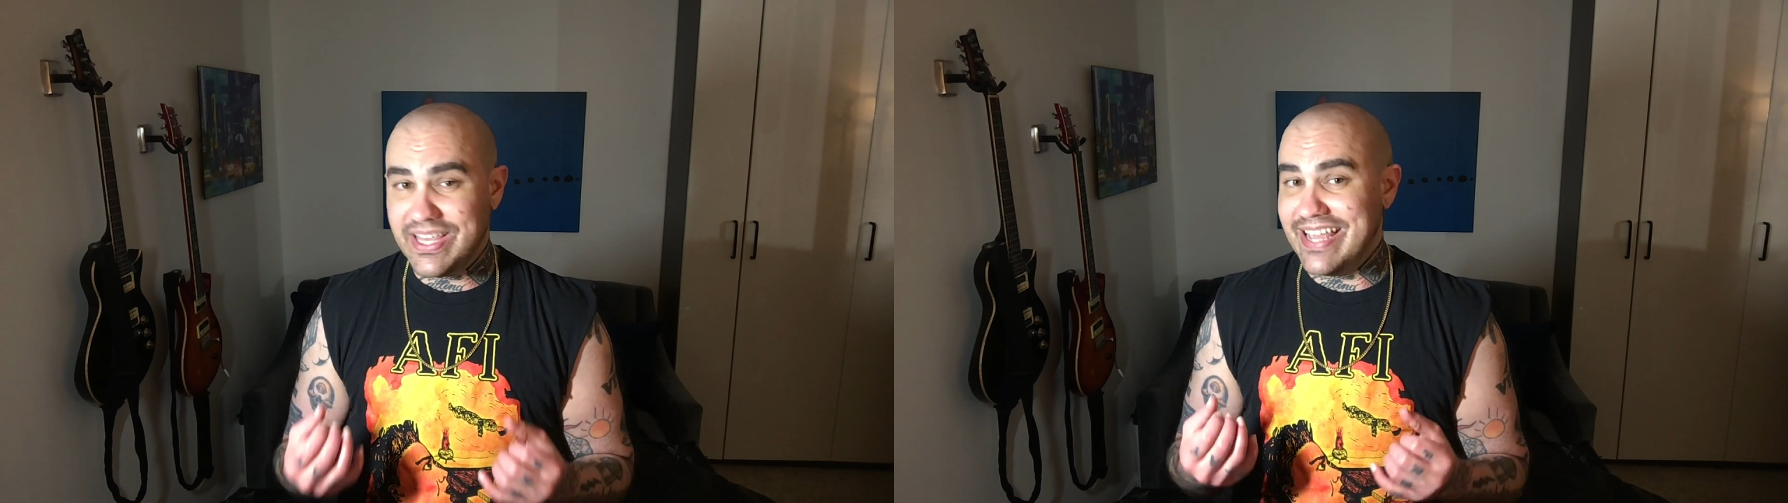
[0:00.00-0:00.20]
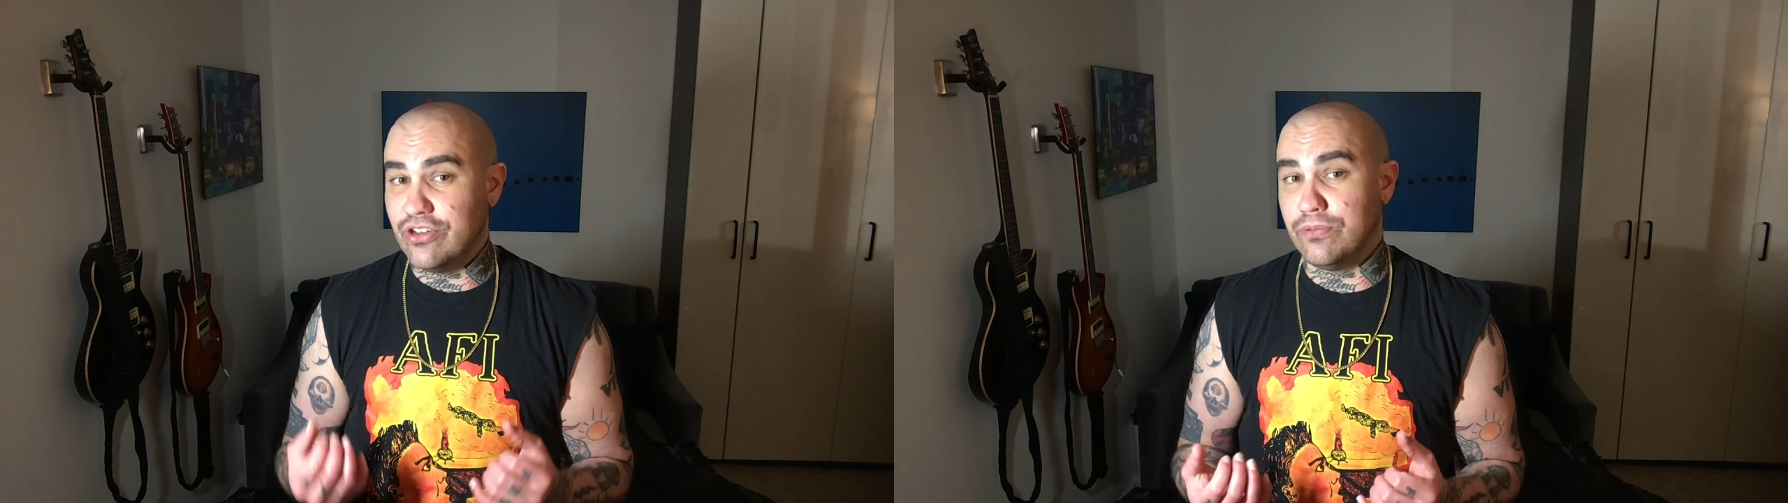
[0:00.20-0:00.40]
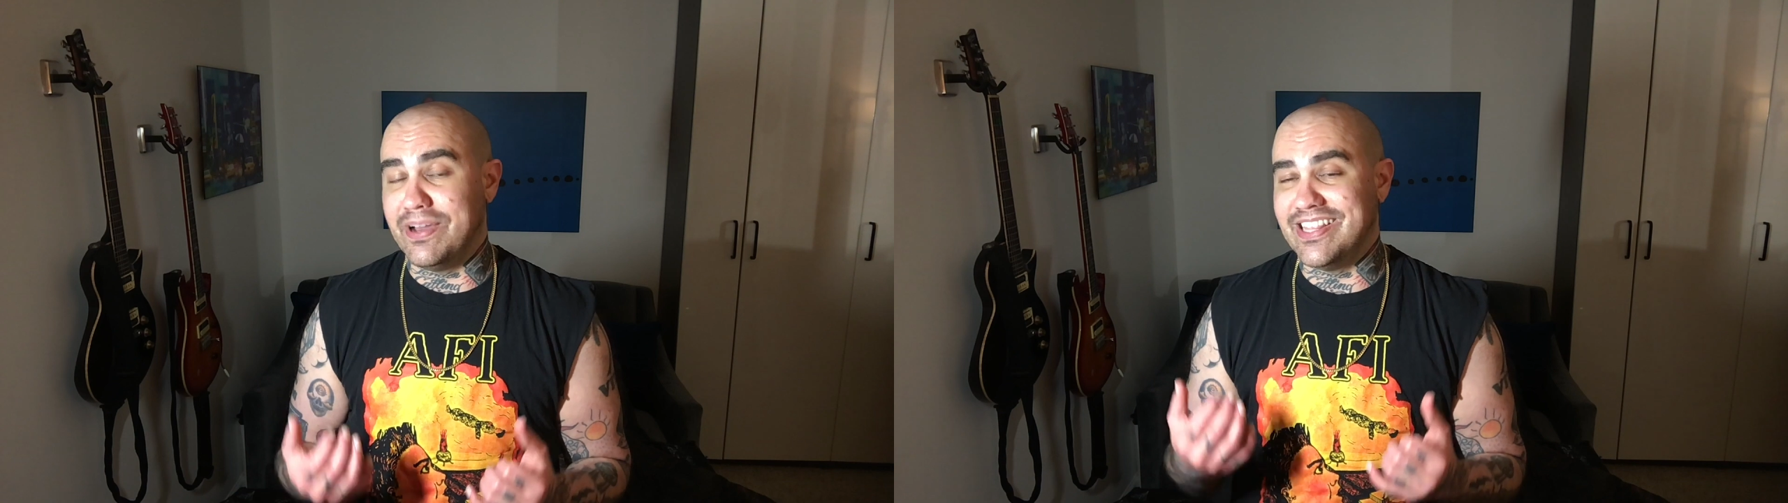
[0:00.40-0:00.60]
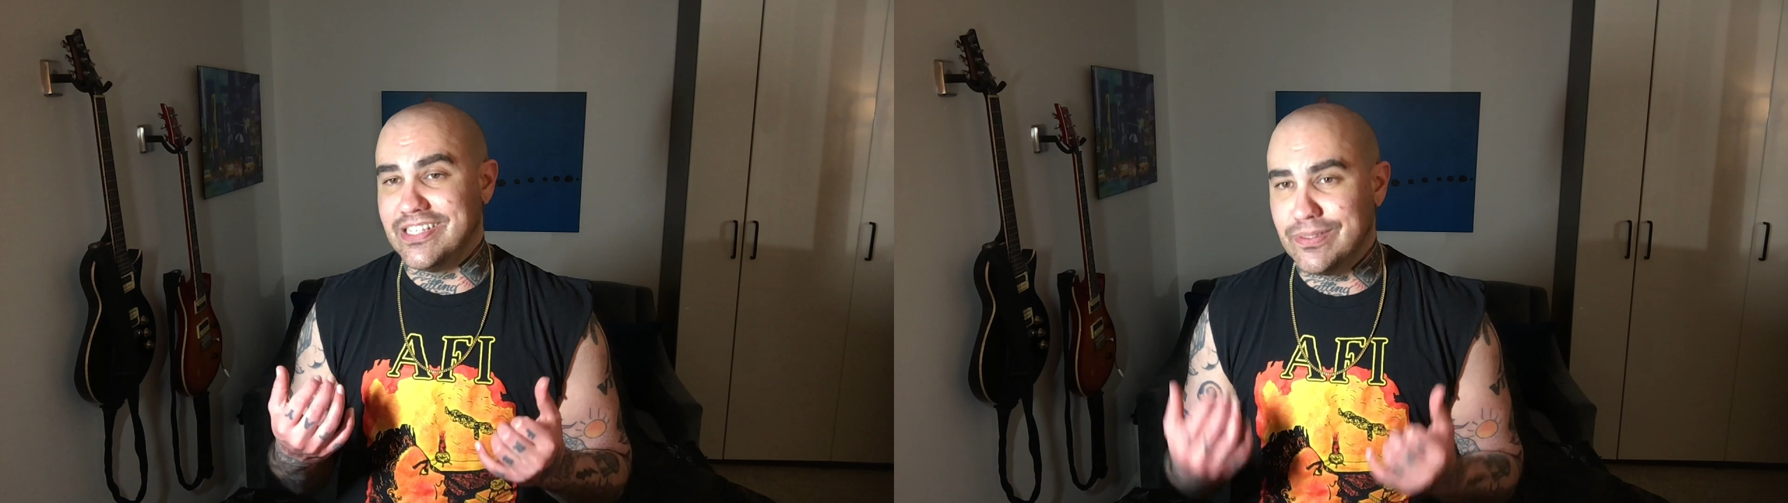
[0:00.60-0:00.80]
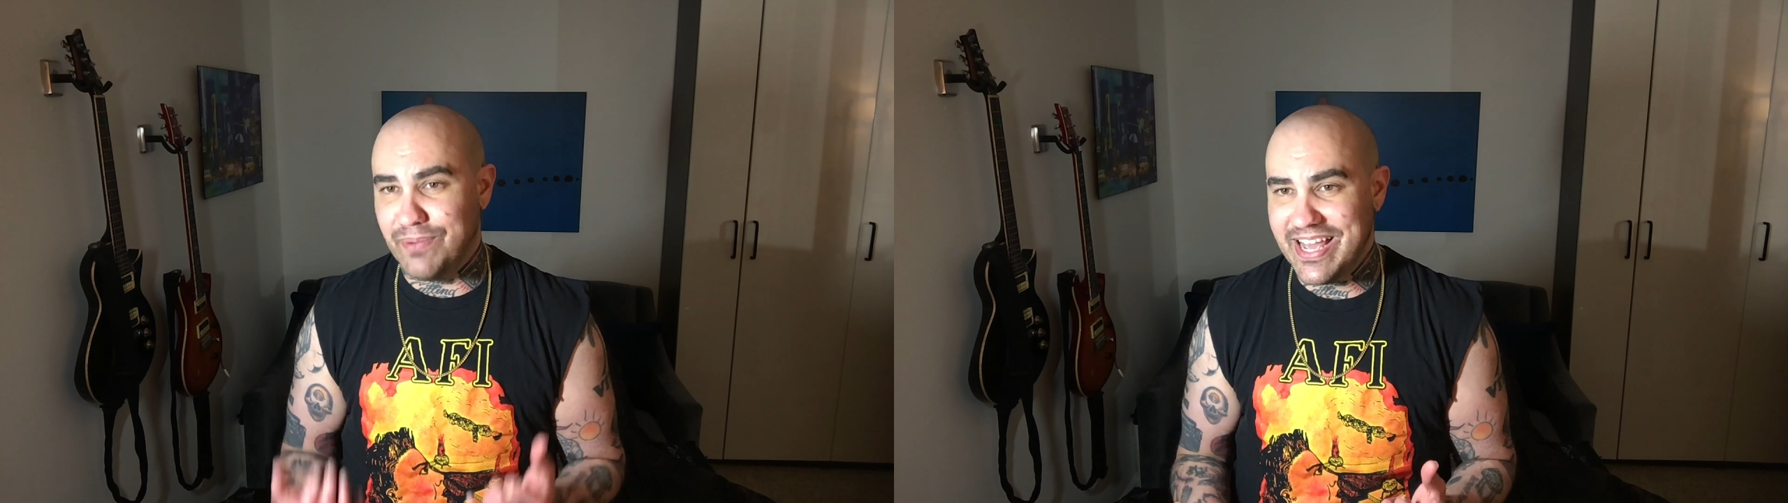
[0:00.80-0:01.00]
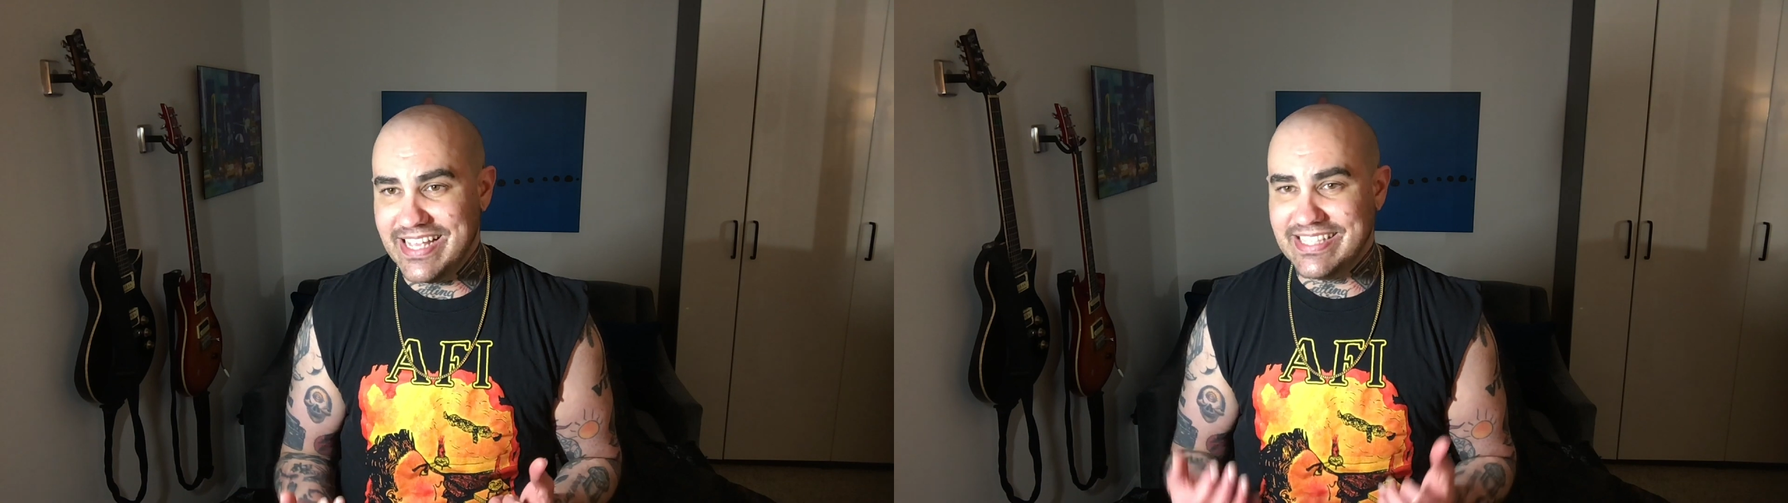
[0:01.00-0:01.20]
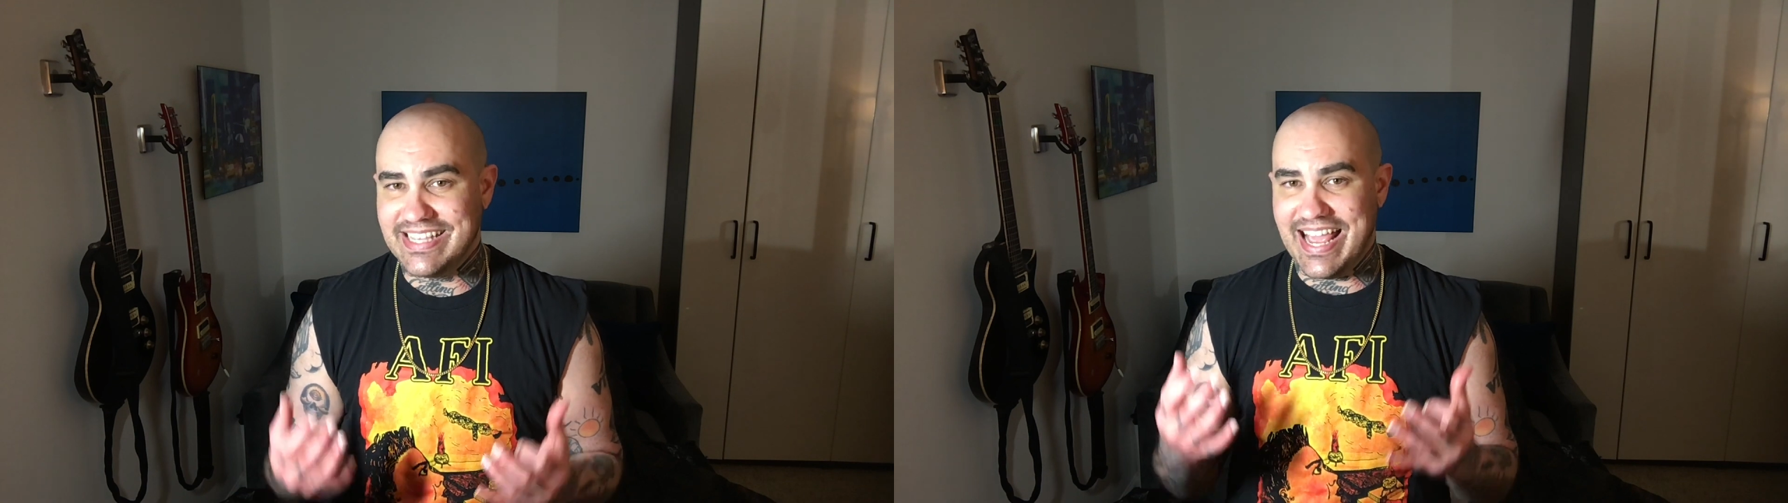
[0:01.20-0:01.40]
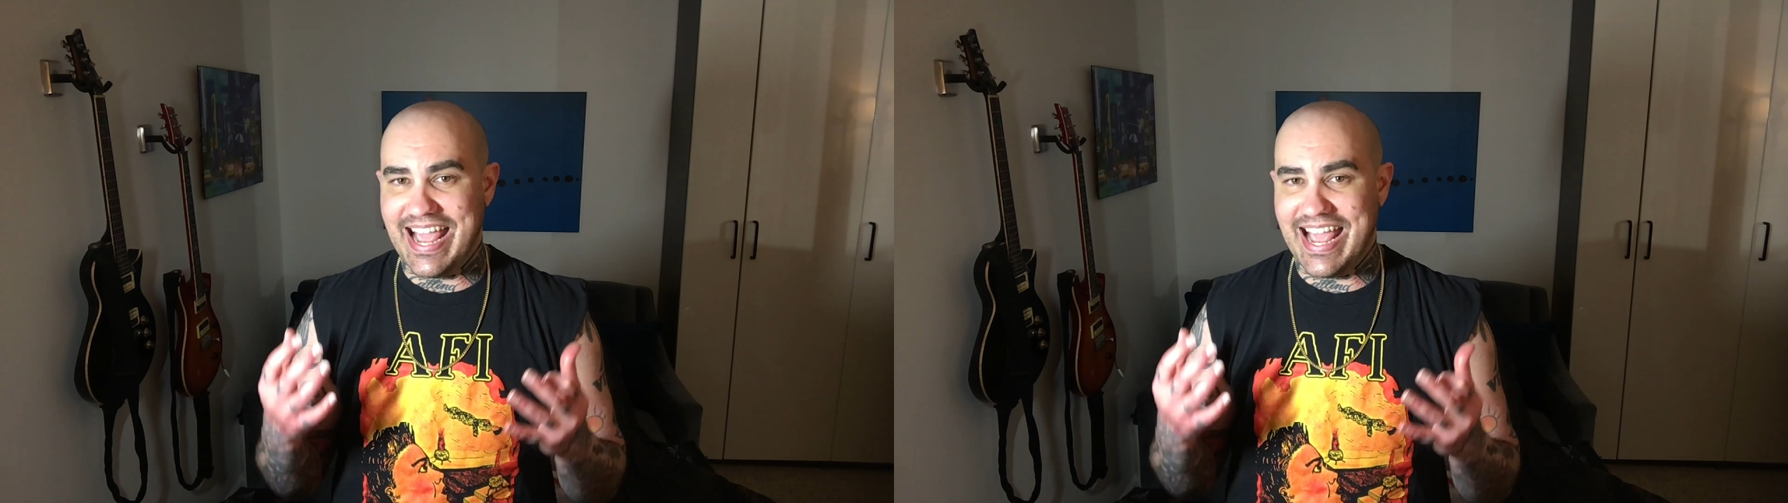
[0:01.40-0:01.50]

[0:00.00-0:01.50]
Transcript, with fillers: kindled by the spice,